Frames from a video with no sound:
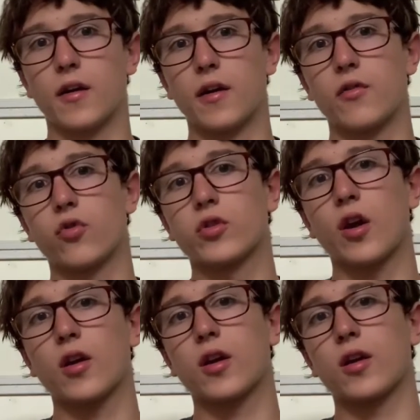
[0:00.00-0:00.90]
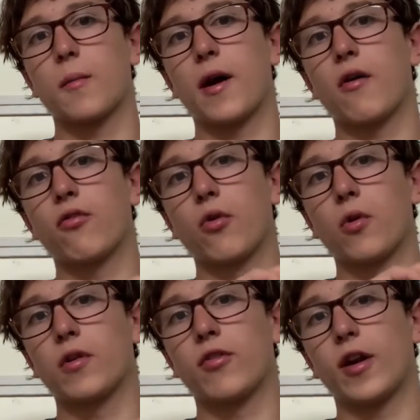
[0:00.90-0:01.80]
If we're talking about
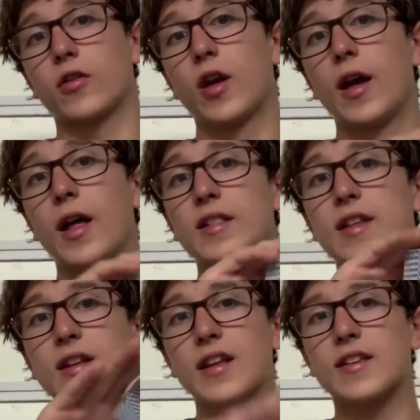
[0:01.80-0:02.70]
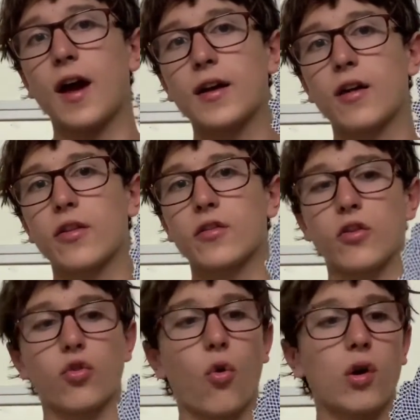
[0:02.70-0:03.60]
forward fans, the design on this is
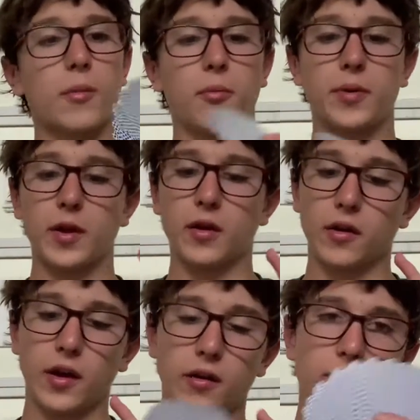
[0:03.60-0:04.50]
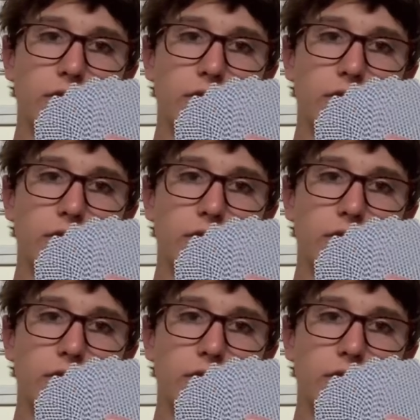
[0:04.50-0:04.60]
horrible, period.